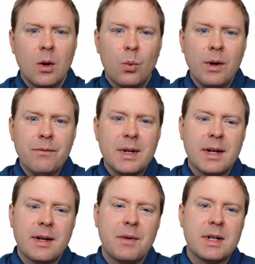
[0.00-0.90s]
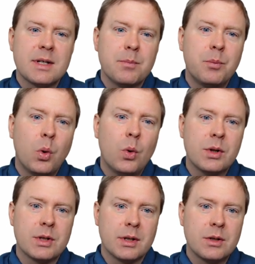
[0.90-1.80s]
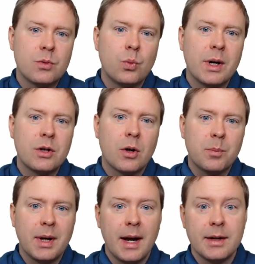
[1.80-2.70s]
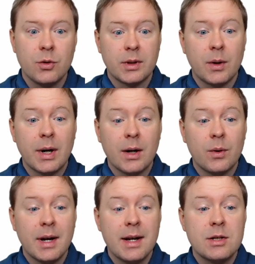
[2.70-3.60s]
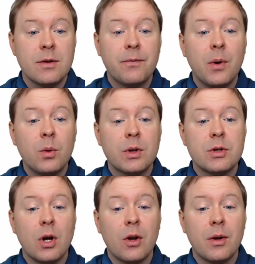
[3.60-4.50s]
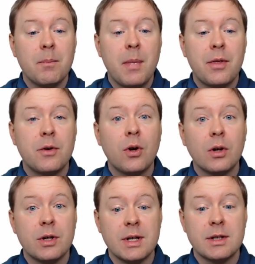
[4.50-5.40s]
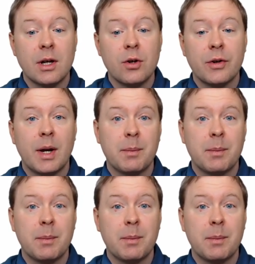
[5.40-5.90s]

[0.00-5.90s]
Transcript: One thing that I think is important when you're planning your career is to focus on methodologies and not